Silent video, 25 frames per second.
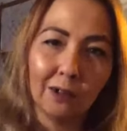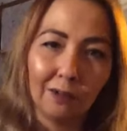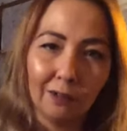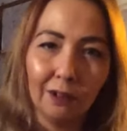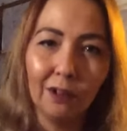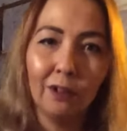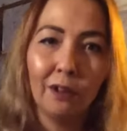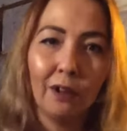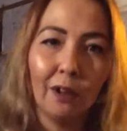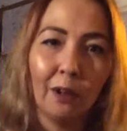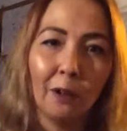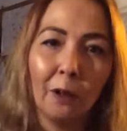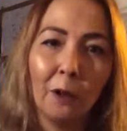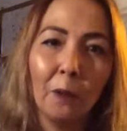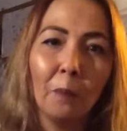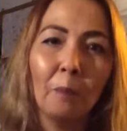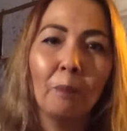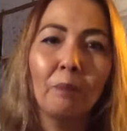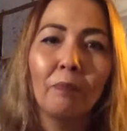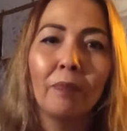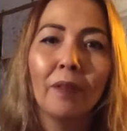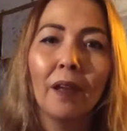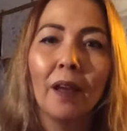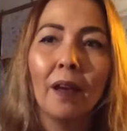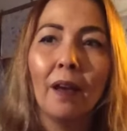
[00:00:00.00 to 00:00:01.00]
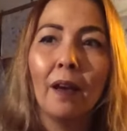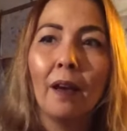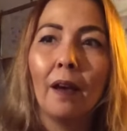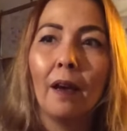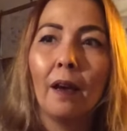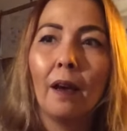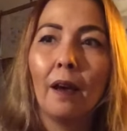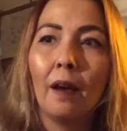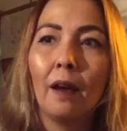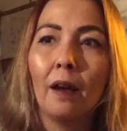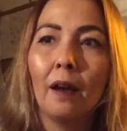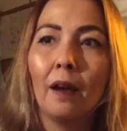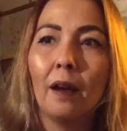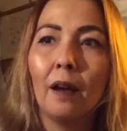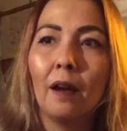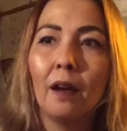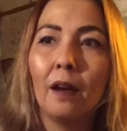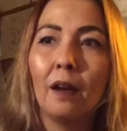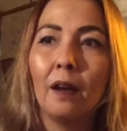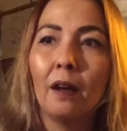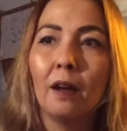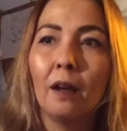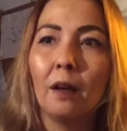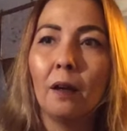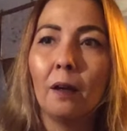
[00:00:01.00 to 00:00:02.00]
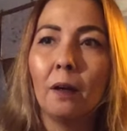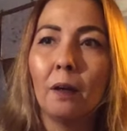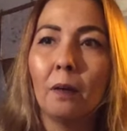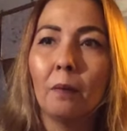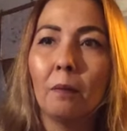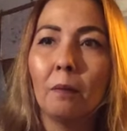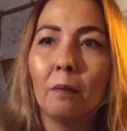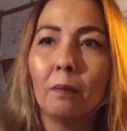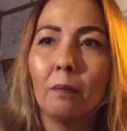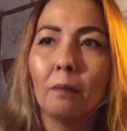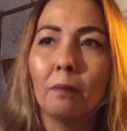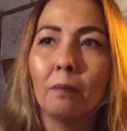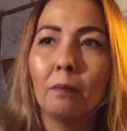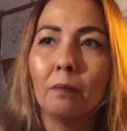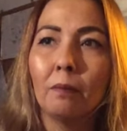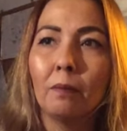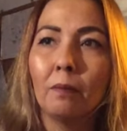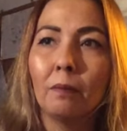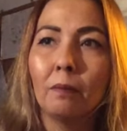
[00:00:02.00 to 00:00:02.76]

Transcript: you know. Then